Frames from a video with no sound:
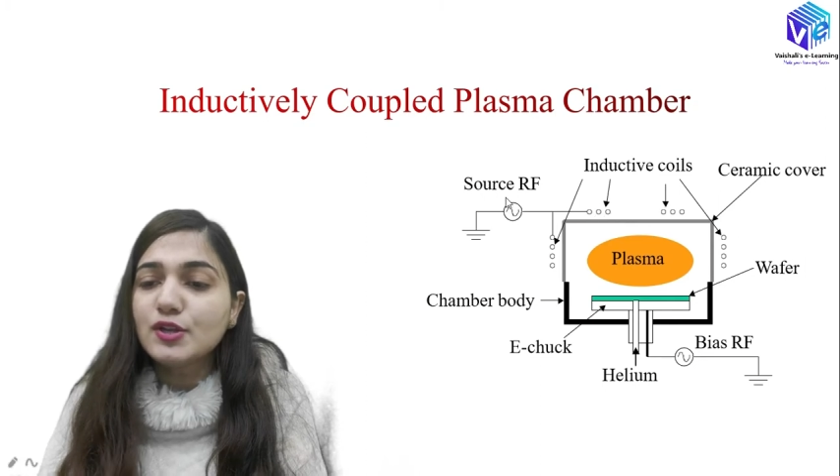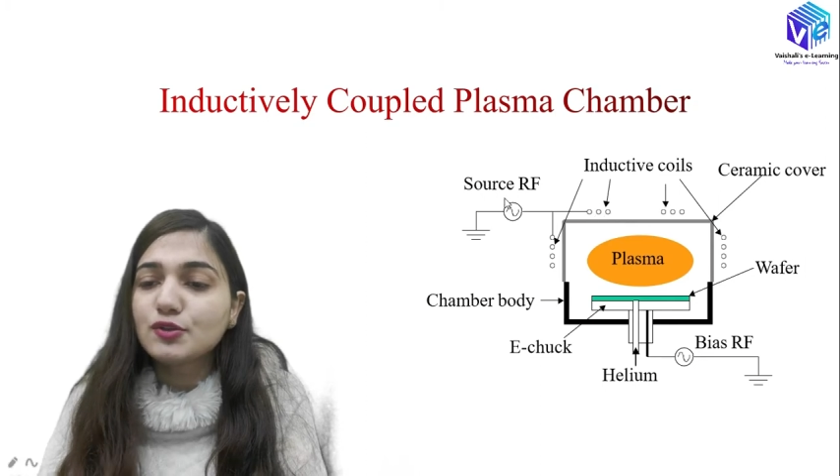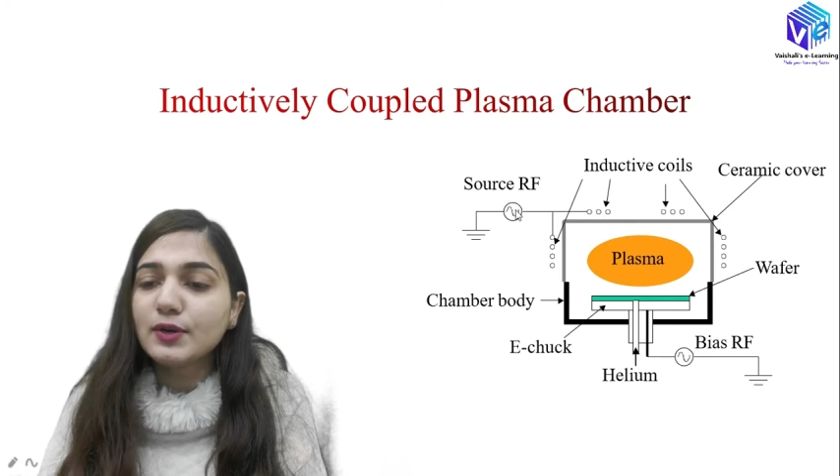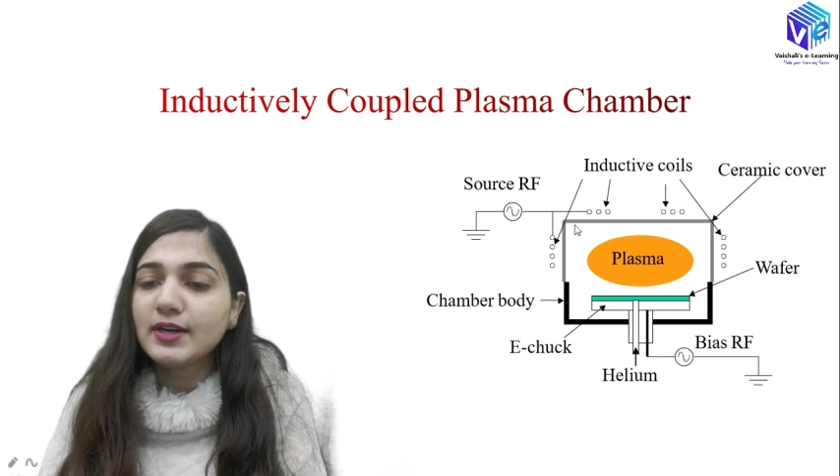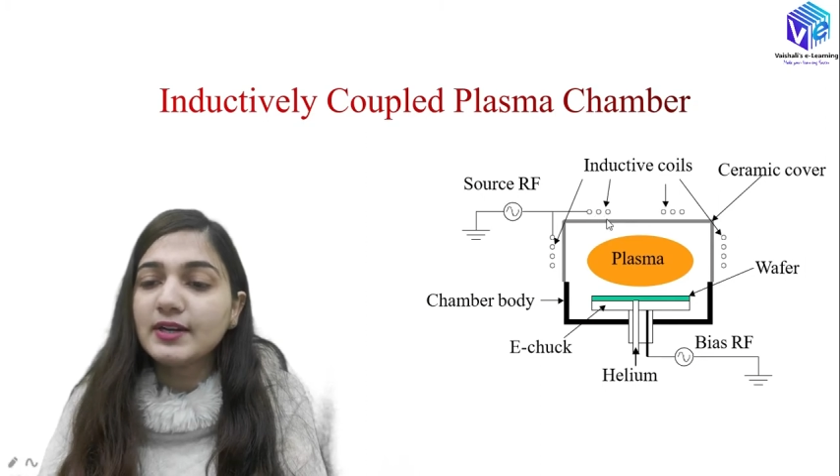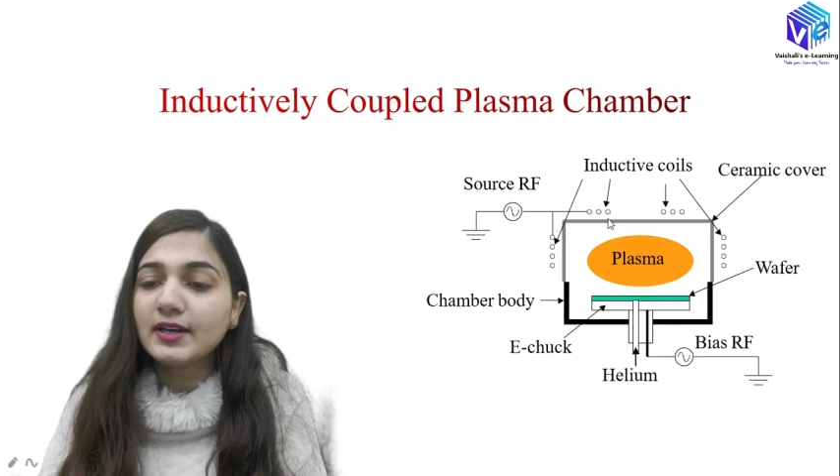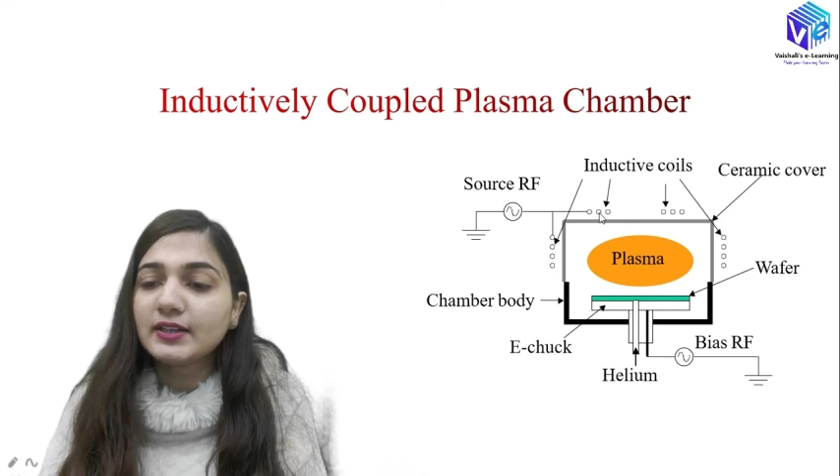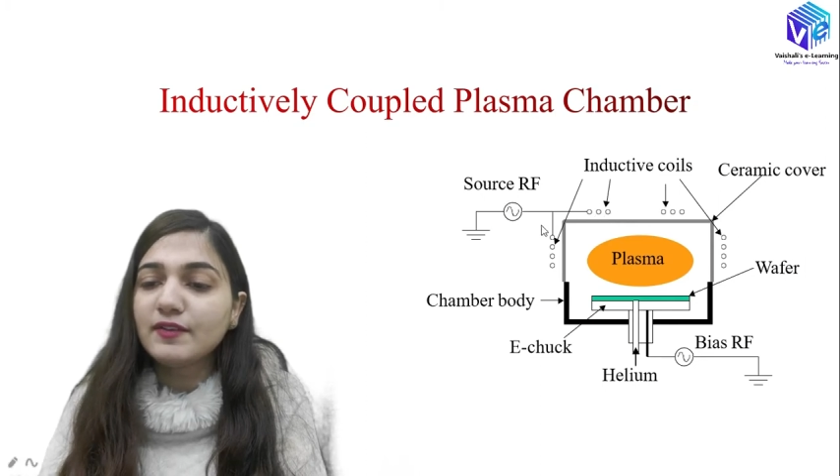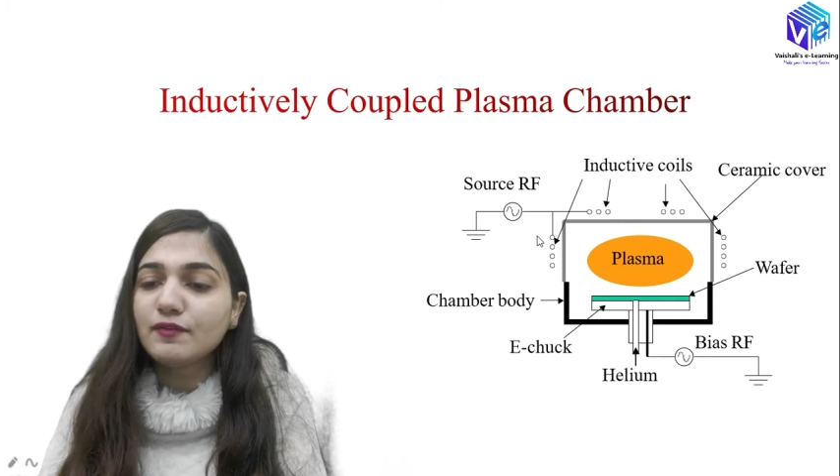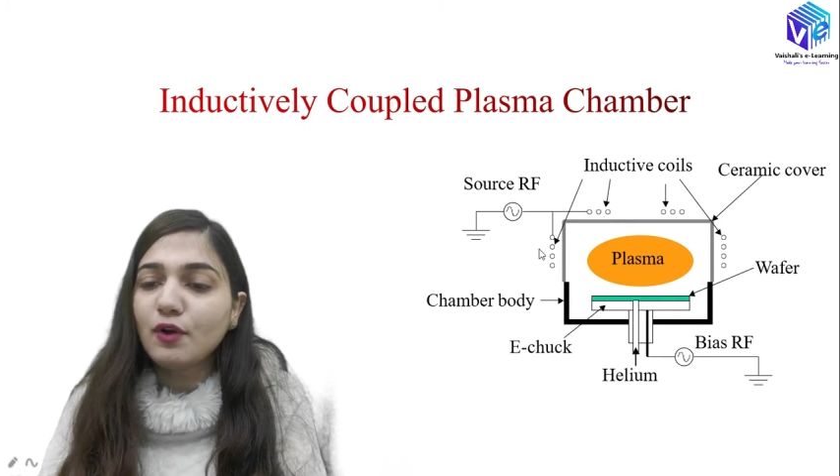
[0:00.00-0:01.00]
So
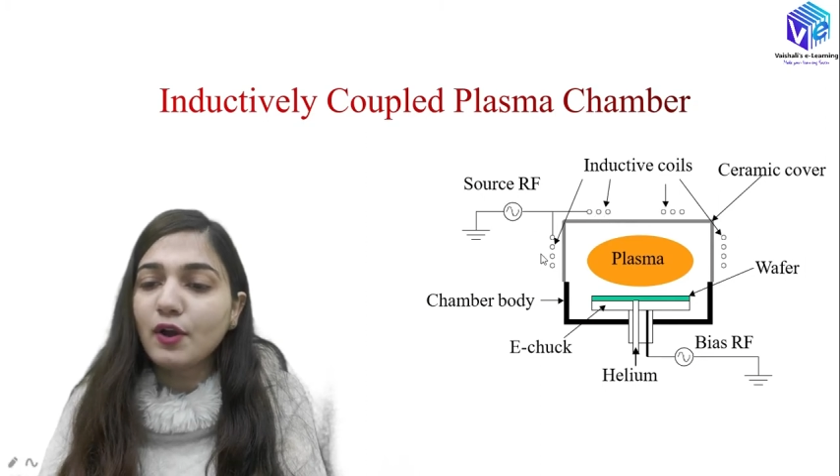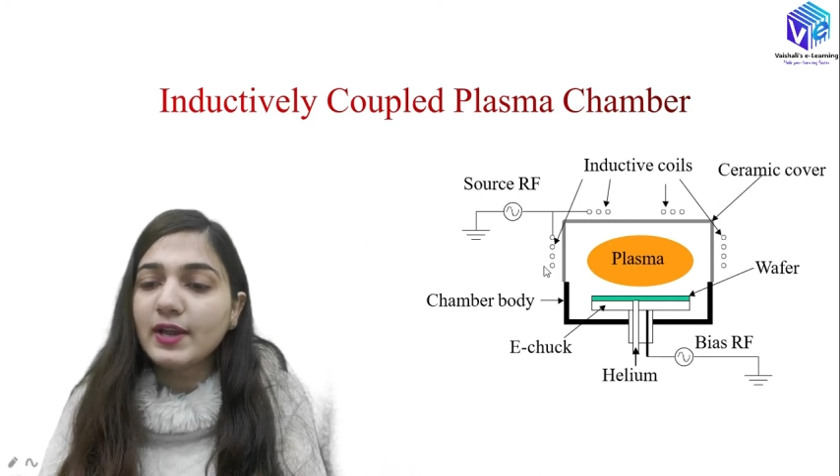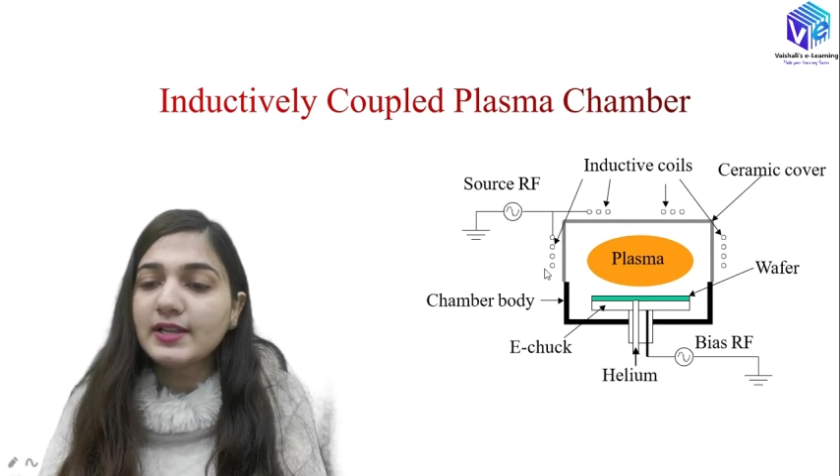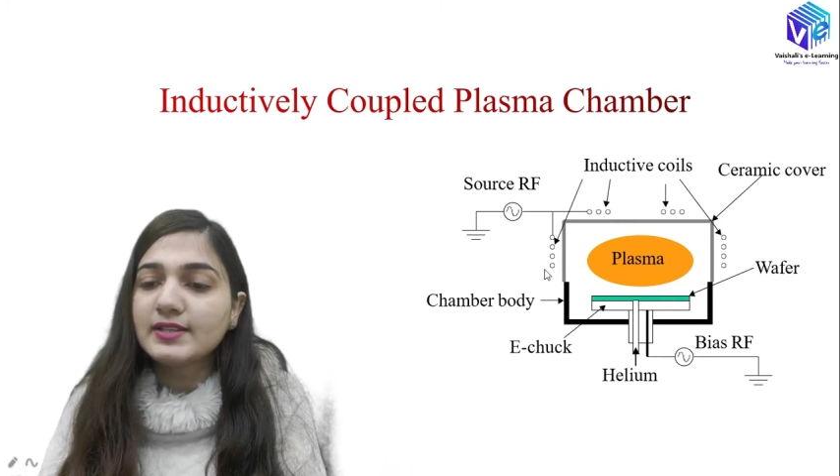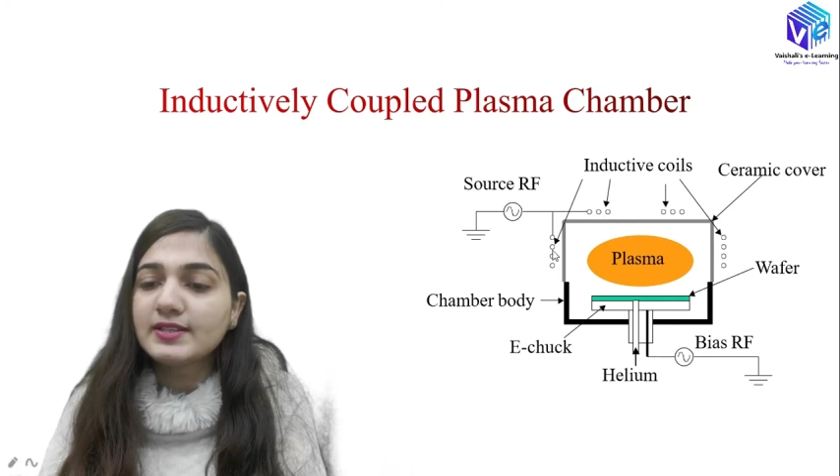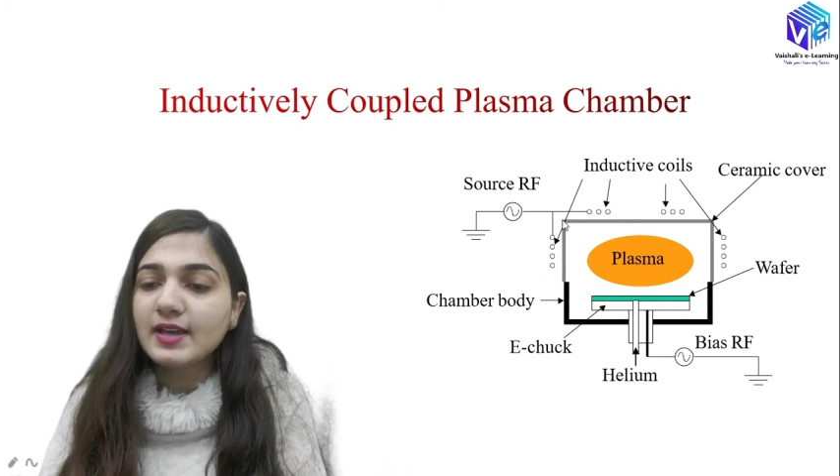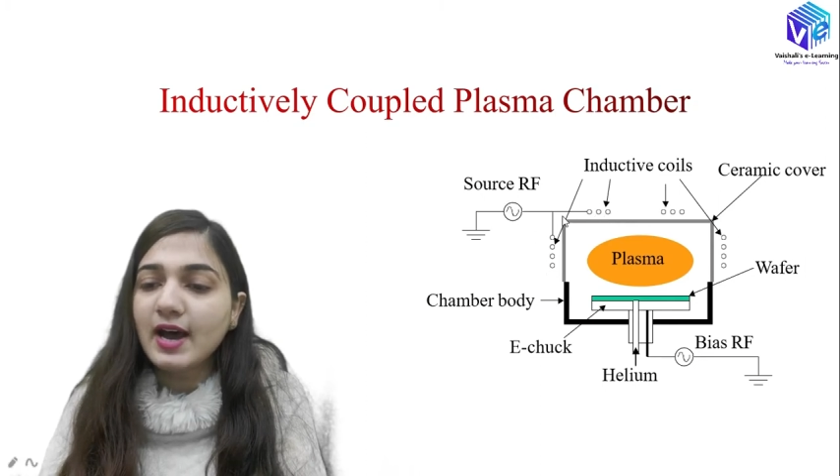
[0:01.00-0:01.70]
inductive coils